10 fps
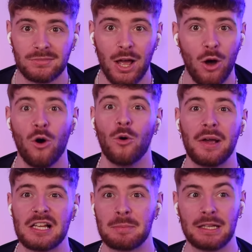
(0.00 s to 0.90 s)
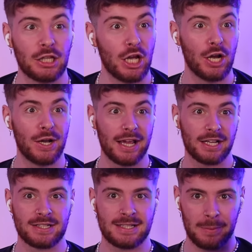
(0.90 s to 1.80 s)
Like, always be learning
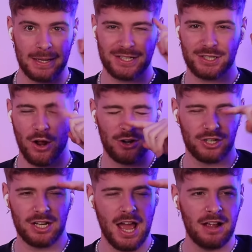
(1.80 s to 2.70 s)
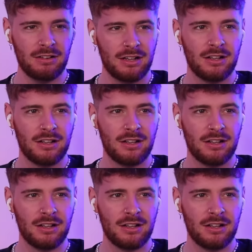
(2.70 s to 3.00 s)
and switched on, you know?